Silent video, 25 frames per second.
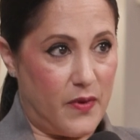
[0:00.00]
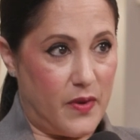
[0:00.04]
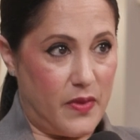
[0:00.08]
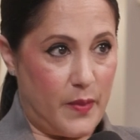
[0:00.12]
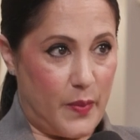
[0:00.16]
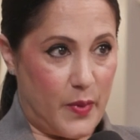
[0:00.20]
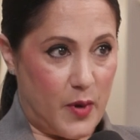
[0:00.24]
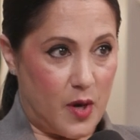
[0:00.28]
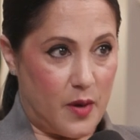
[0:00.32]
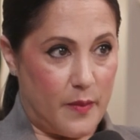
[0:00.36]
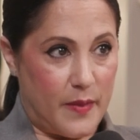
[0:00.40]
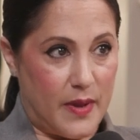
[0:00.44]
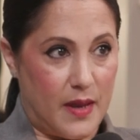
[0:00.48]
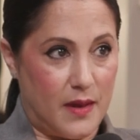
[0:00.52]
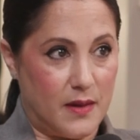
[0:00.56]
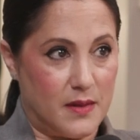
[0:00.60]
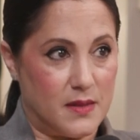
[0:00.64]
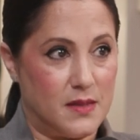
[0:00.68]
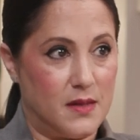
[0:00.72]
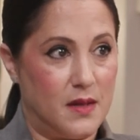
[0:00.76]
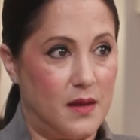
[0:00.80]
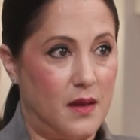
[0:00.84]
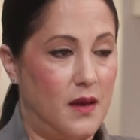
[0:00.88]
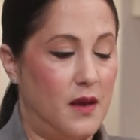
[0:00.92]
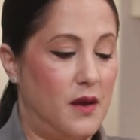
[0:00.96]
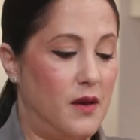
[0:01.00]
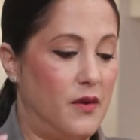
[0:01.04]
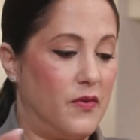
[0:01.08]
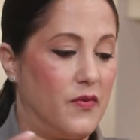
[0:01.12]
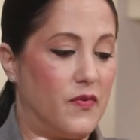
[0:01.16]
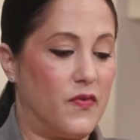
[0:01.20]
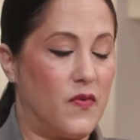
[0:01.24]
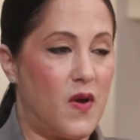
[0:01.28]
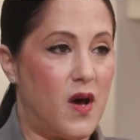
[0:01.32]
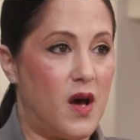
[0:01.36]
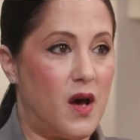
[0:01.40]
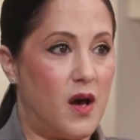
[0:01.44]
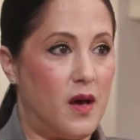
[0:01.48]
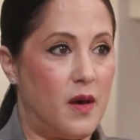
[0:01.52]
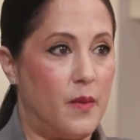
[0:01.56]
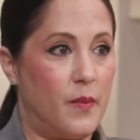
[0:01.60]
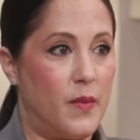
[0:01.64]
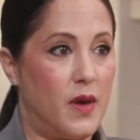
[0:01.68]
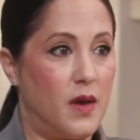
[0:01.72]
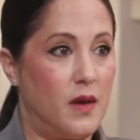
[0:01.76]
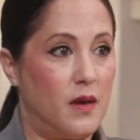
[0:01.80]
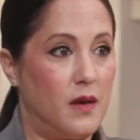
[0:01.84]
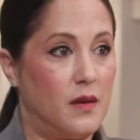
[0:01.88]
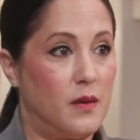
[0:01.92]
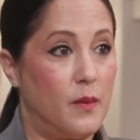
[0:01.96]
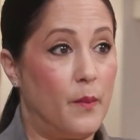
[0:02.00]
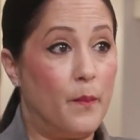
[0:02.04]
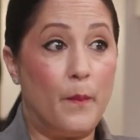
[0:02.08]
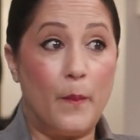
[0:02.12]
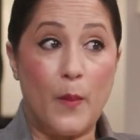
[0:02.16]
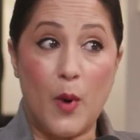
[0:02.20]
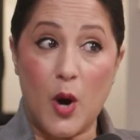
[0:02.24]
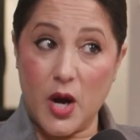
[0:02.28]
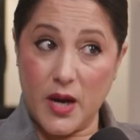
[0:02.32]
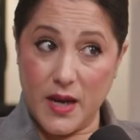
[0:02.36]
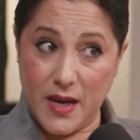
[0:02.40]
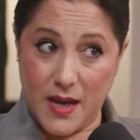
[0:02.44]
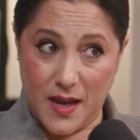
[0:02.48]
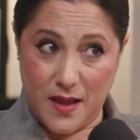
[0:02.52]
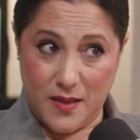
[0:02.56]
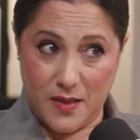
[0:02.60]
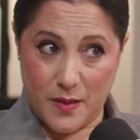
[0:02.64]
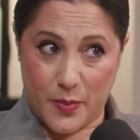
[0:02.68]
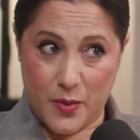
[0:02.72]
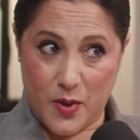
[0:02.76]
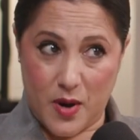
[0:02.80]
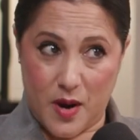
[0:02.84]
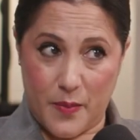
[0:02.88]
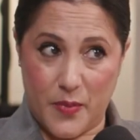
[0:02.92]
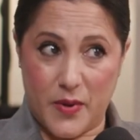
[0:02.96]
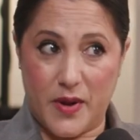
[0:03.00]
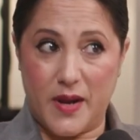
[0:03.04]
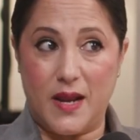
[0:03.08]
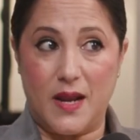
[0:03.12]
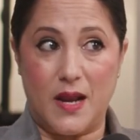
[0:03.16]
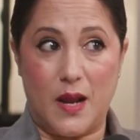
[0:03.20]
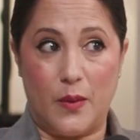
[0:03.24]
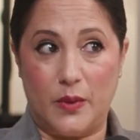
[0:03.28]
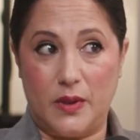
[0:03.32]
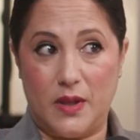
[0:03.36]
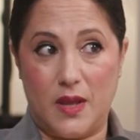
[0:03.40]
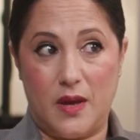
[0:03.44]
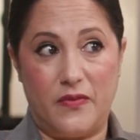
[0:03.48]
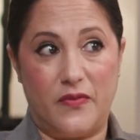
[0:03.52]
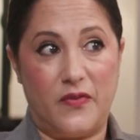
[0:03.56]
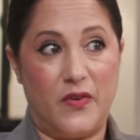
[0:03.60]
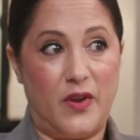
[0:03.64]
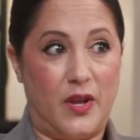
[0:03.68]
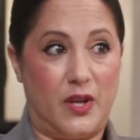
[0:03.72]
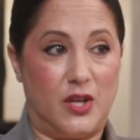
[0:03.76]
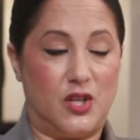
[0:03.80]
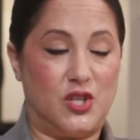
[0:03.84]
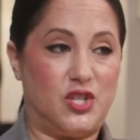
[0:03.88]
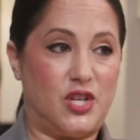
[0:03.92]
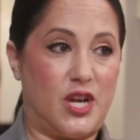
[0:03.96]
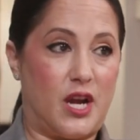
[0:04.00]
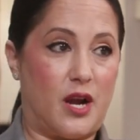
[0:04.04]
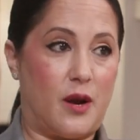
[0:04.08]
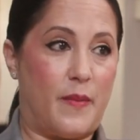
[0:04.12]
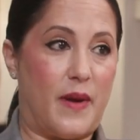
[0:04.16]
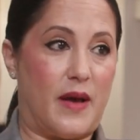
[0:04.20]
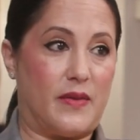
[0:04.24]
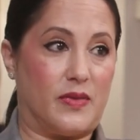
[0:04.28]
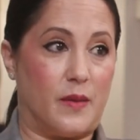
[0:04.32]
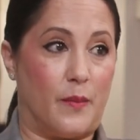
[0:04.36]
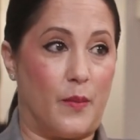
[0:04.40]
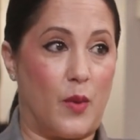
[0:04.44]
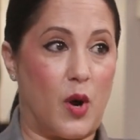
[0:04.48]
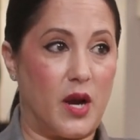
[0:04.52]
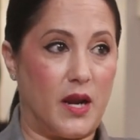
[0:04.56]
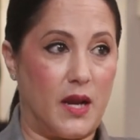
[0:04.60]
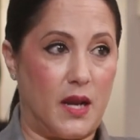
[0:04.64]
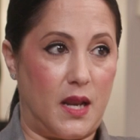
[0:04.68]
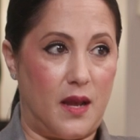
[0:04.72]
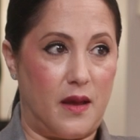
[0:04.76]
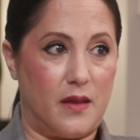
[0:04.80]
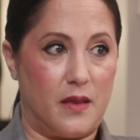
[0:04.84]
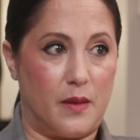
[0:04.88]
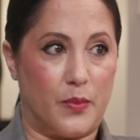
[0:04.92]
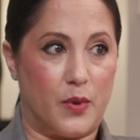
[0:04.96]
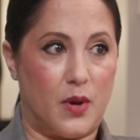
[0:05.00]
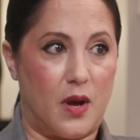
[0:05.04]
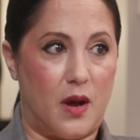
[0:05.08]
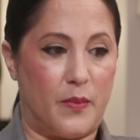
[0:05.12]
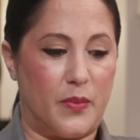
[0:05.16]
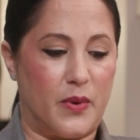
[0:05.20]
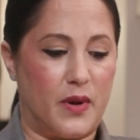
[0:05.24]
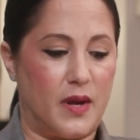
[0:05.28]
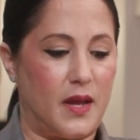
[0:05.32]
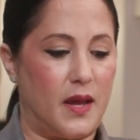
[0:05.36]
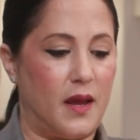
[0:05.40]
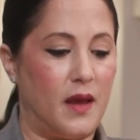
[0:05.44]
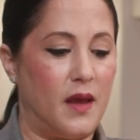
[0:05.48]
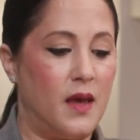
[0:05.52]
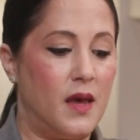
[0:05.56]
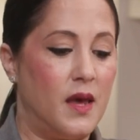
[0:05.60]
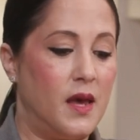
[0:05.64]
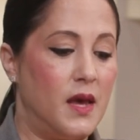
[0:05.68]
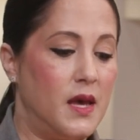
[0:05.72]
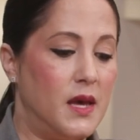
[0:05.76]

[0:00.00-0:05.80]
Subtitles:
for the permit, from marketing the property, and I would love for you to share about the marketing of the property,